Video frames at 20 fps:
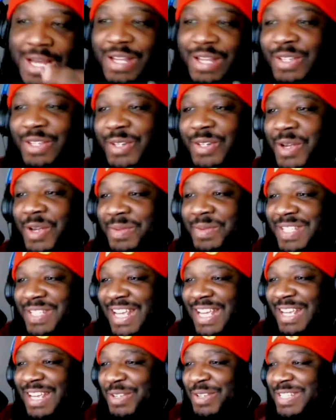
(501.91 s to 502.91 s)
You know what I'm
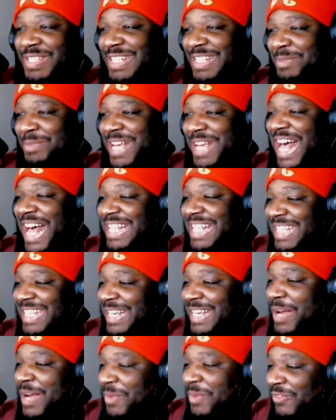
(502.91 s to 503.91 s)
saying? You'll see some content
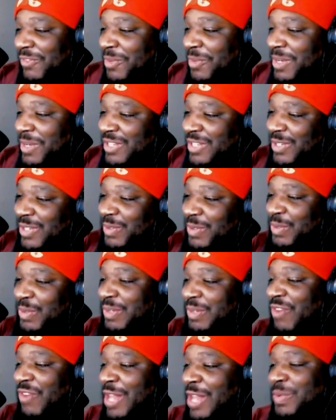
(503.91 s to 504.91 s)
coming from us
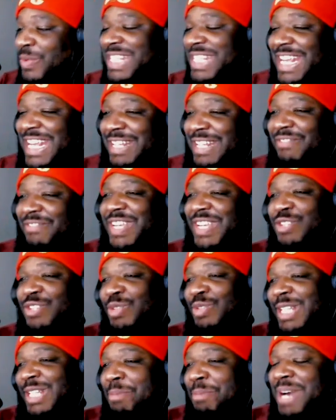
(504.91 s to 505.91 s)
soon. Follow us
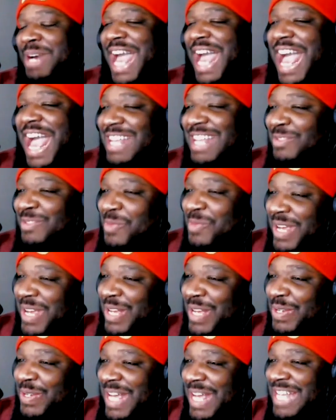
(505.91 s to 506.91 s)
individually, but as
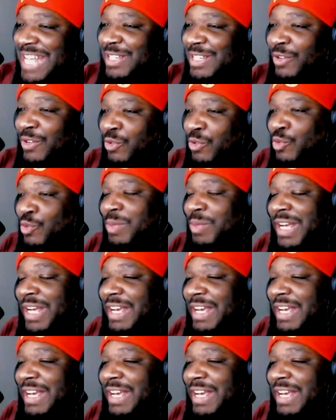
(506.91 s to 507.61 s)
well as a group.